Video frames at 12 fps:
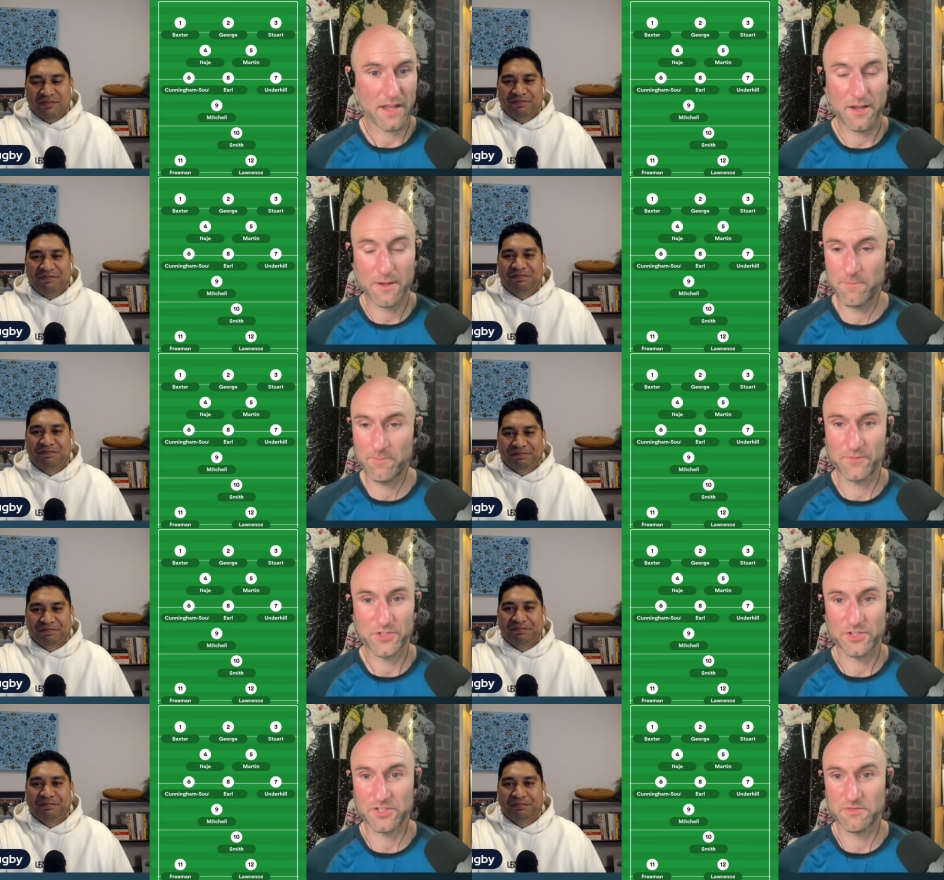Speaker 1: um,
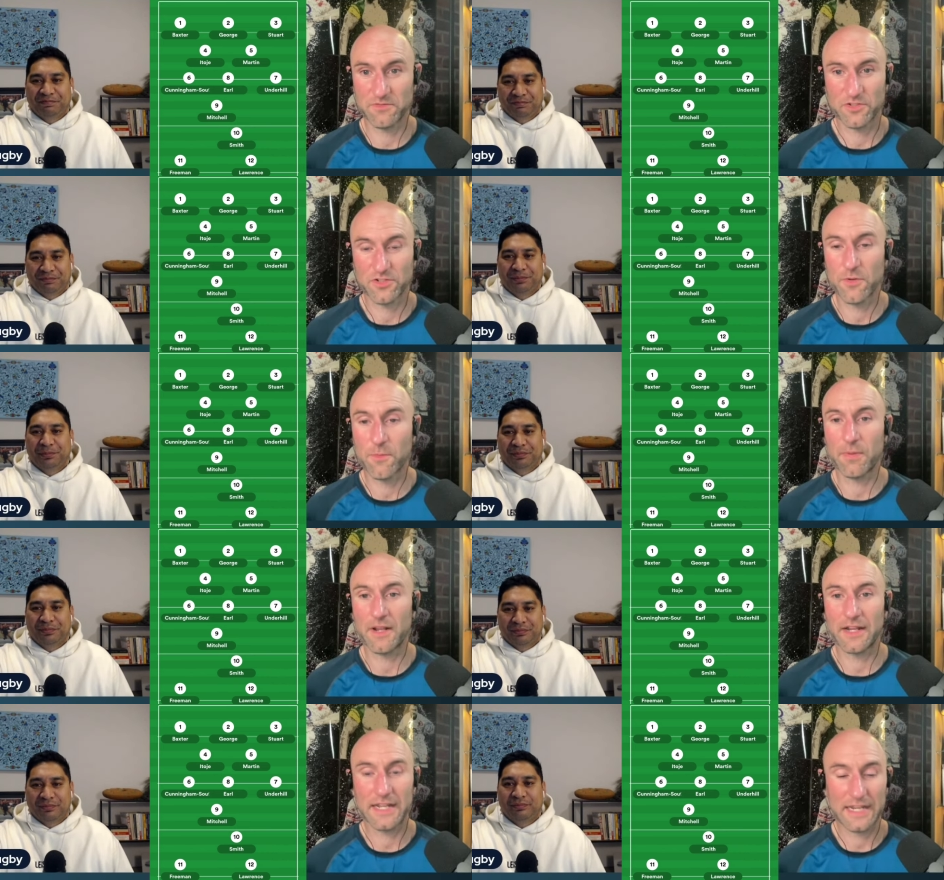just
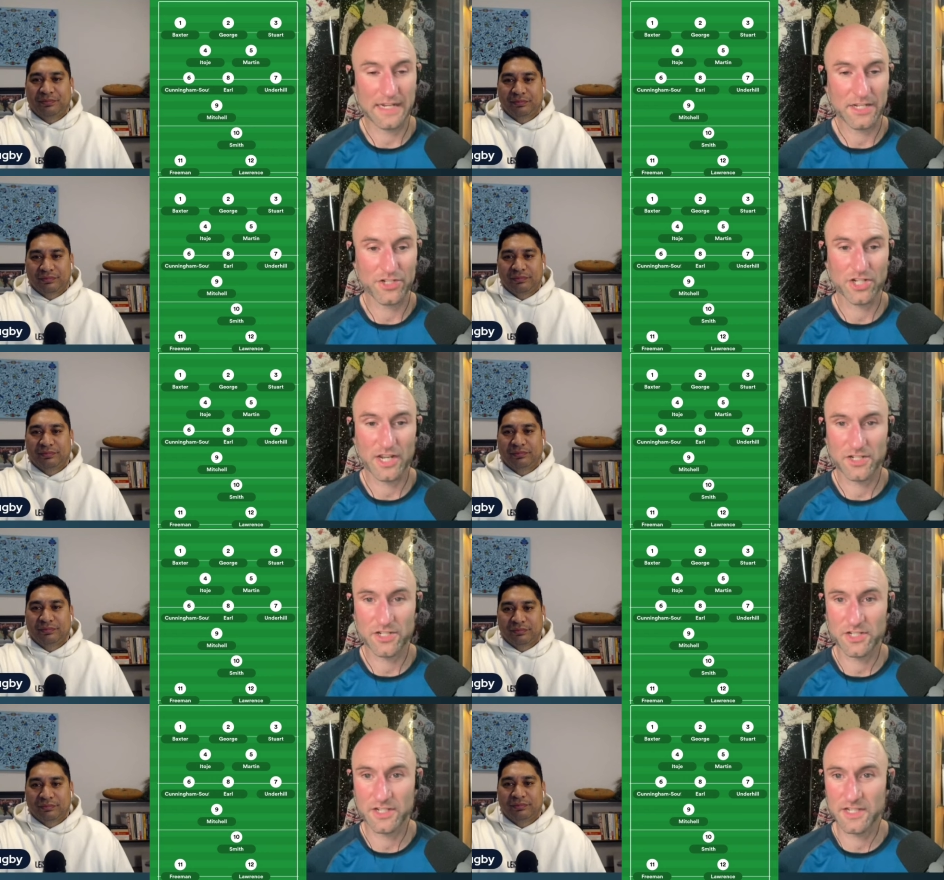completely
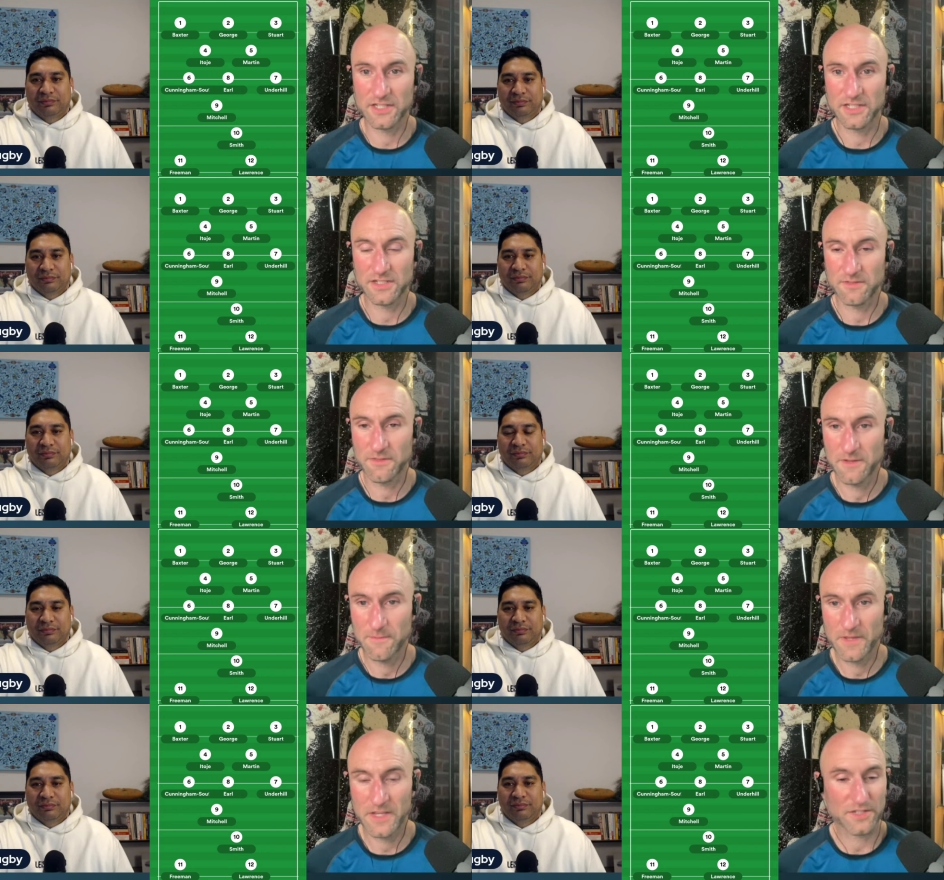changing his
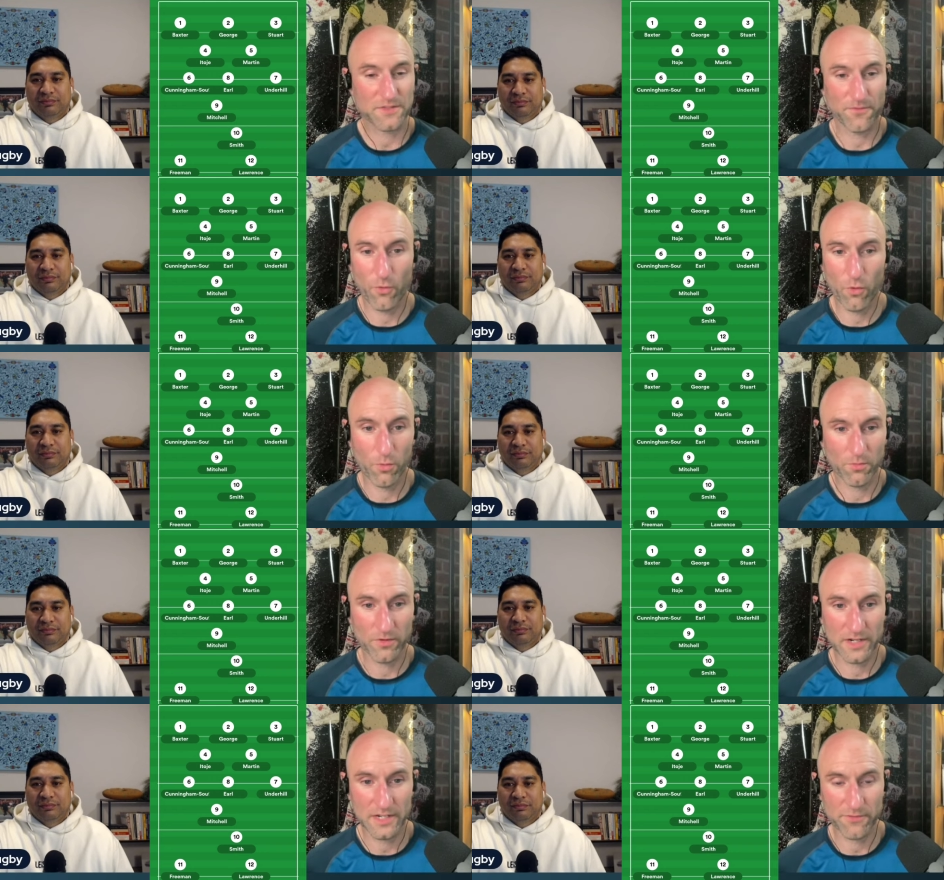his form
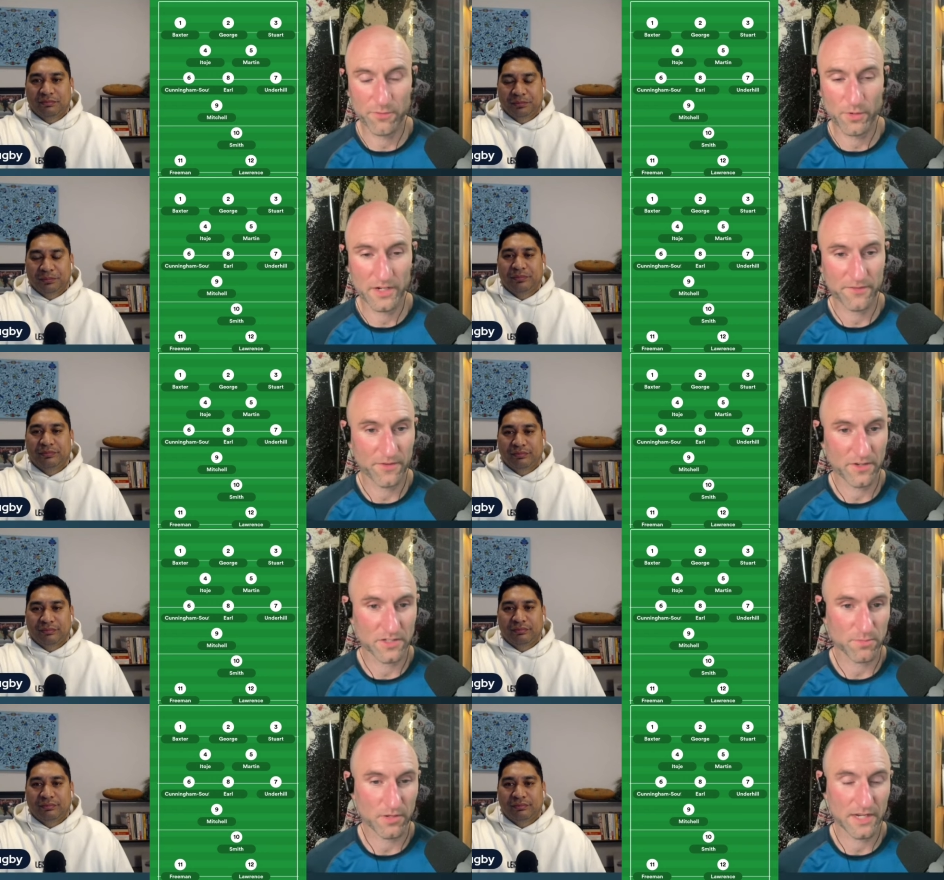really from when he
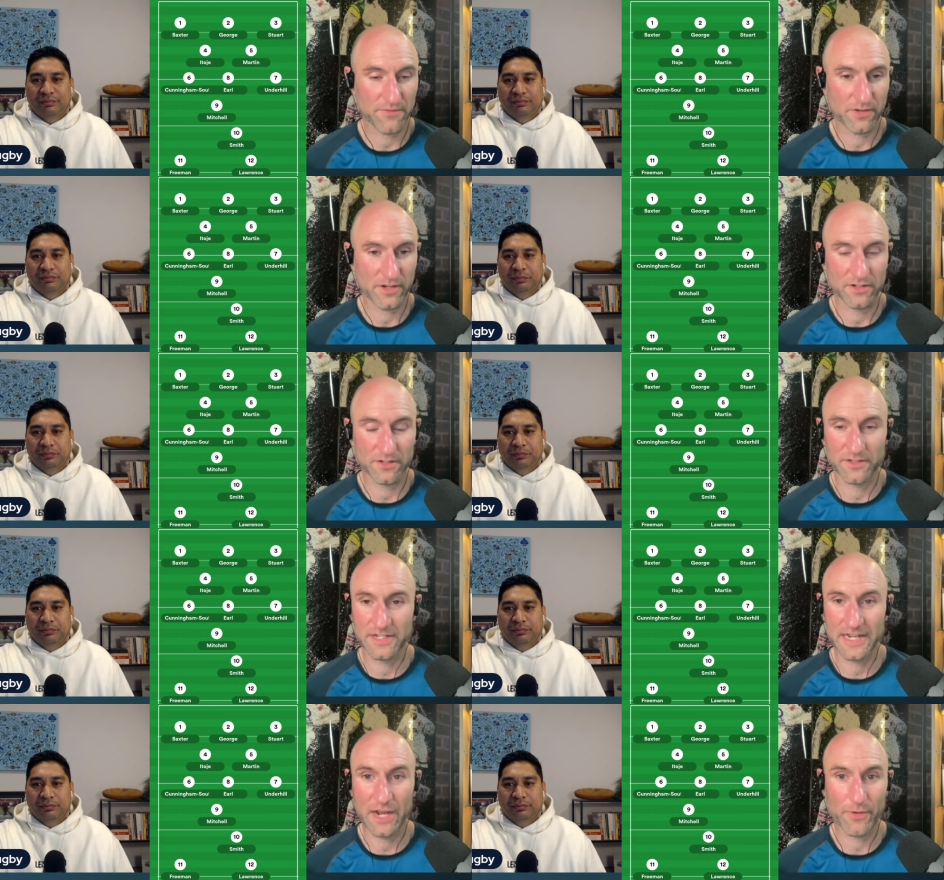first played for England.
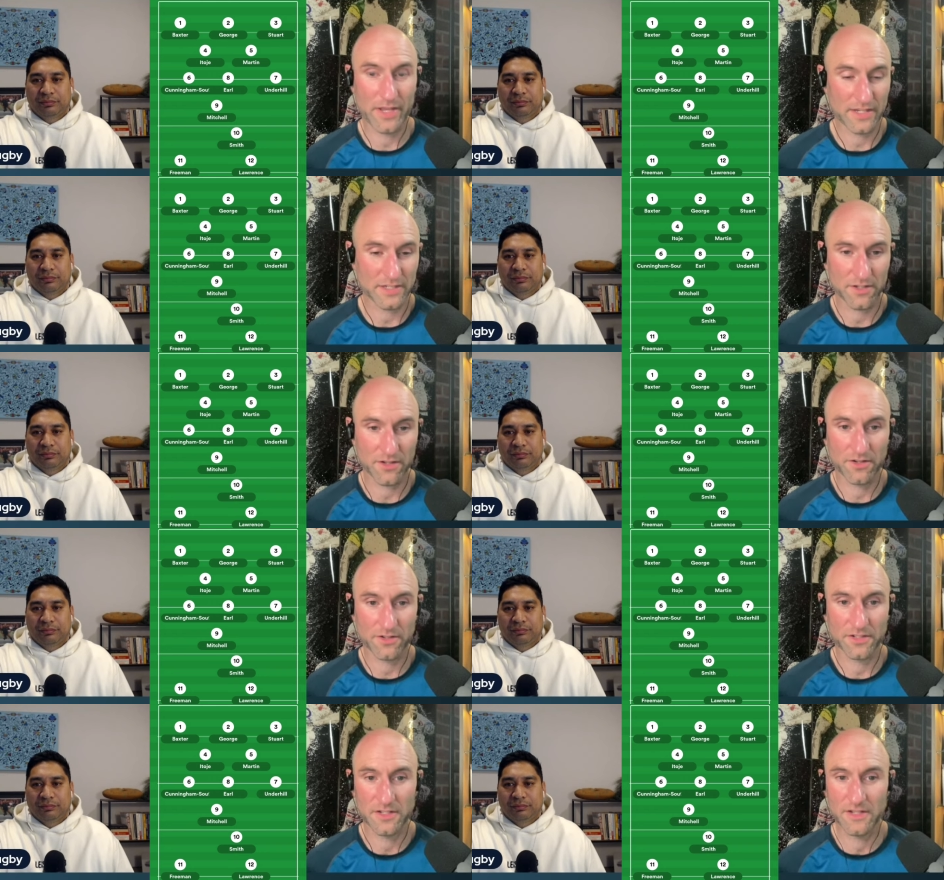He now hits
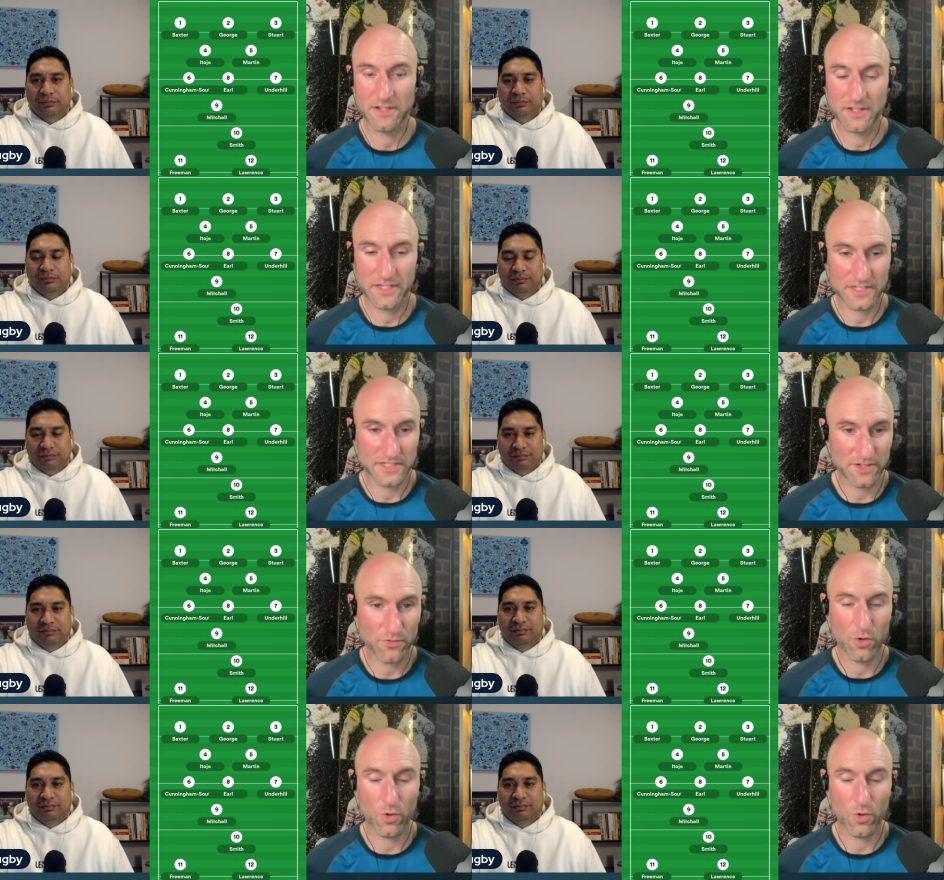hard. He's hmm. still mm.